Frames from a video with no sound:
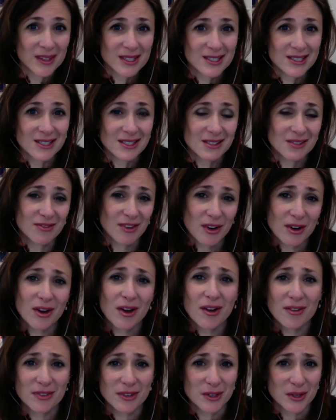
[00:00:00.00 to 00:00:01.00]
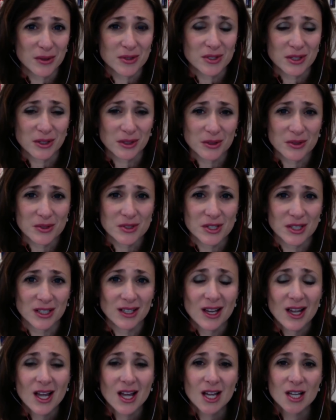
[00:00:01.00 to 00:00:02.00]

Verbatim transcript: This is very often no solution.